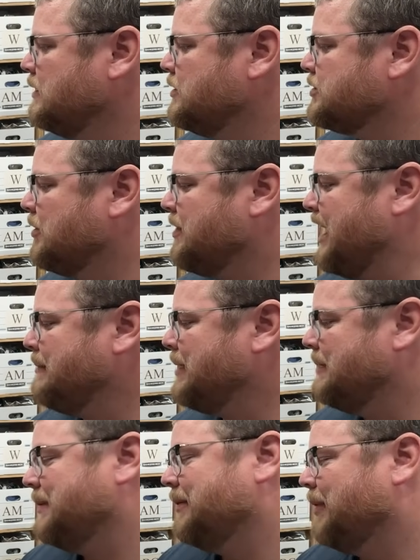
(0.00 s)
But so that
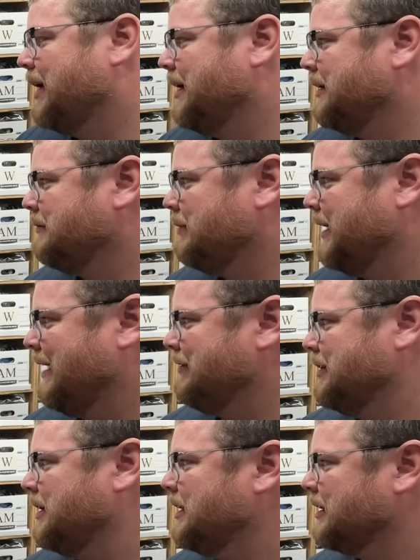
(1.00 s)
might be why we
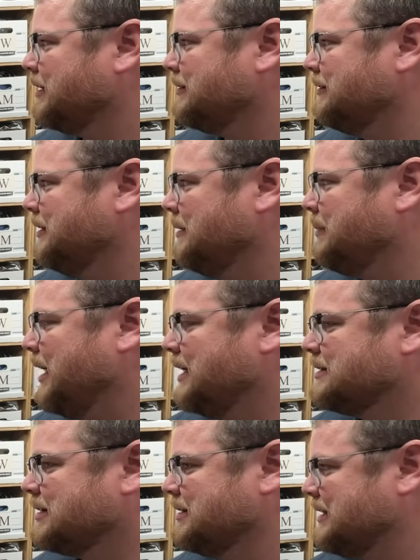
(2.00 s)
haven't done it in the
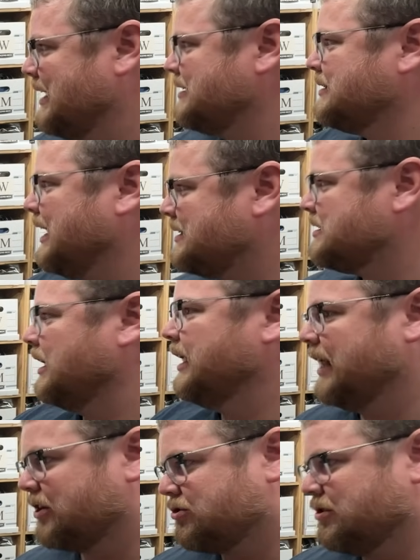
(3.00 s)
past, because that that's
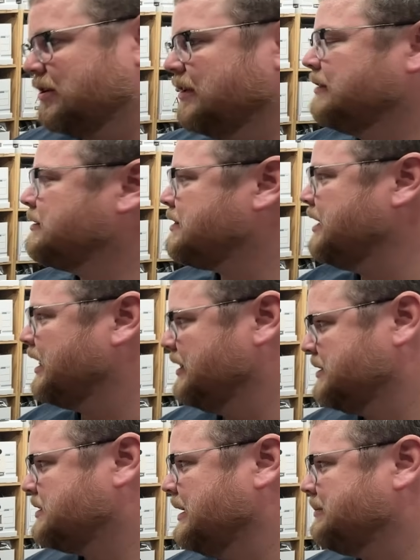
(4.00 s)
an extra thing in
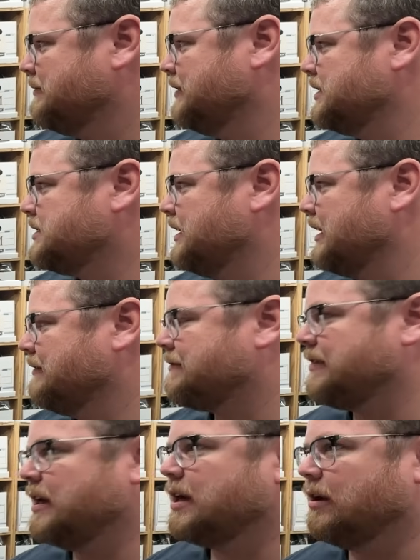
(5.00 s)
the step of listing yeah. of
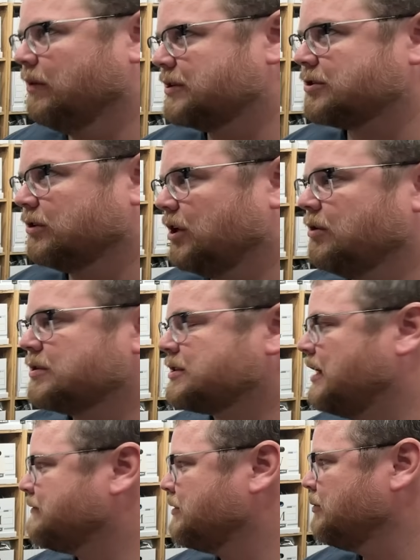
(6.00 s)
thinking what your lowest
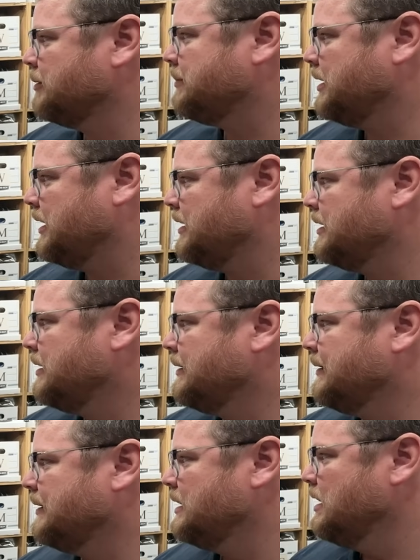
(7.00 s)
offer would be.
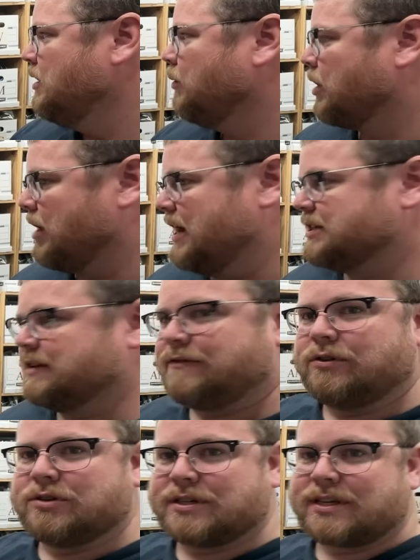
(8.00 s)
Whereas if
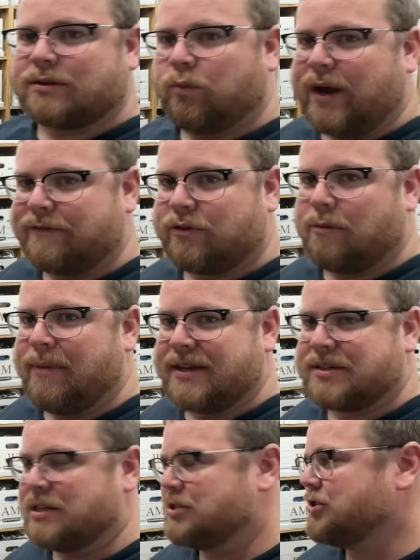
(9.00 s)
you just wait for a
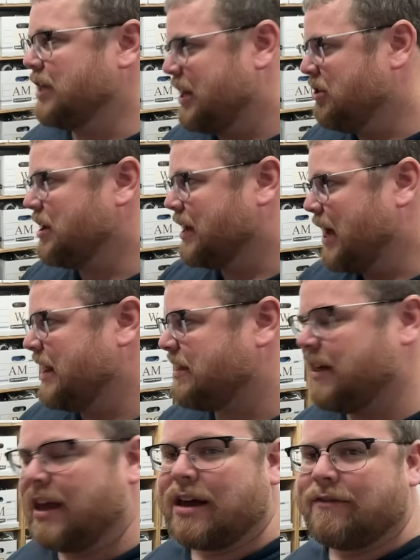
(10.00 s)
message, then you can kind of
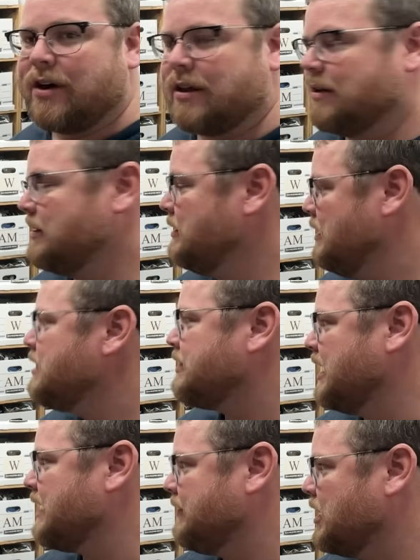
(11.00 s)
think of it, yeah.
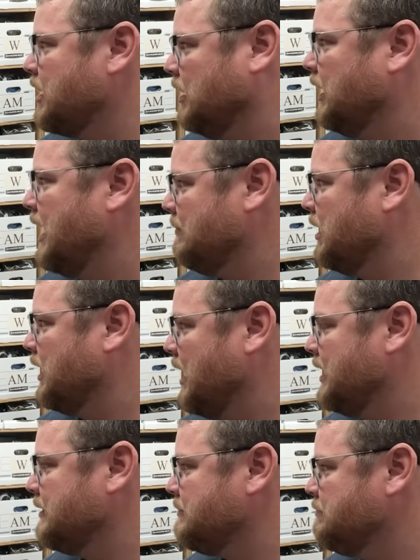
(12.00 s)
think of it on a line by
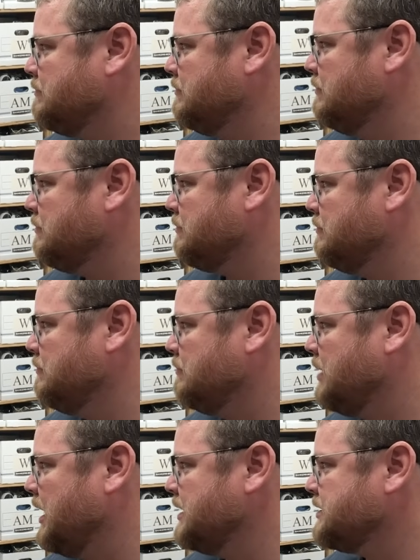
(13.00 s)
line right.
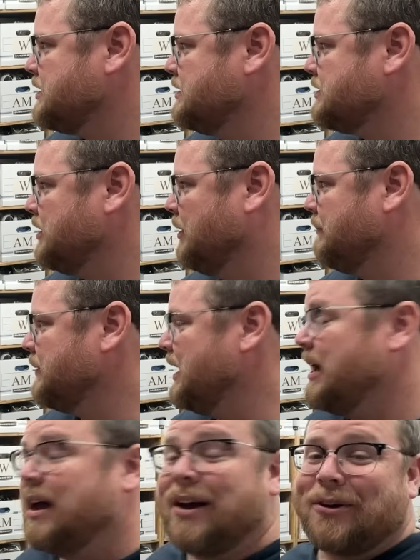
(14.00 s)
pace. So,
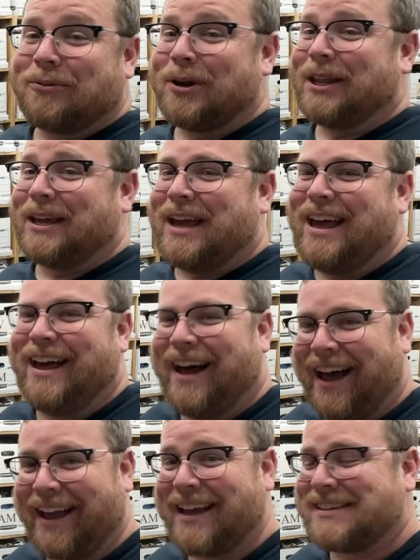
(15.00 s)
so really, yeah.
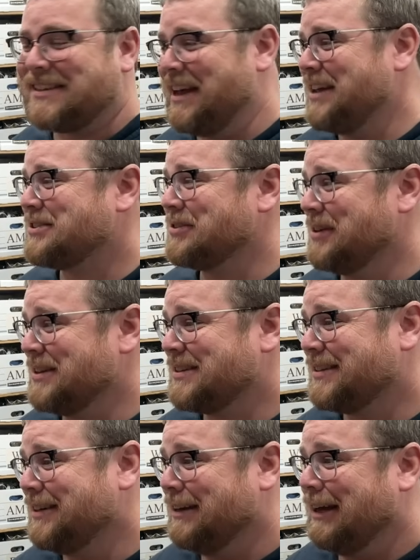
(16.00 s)
I guess the answer is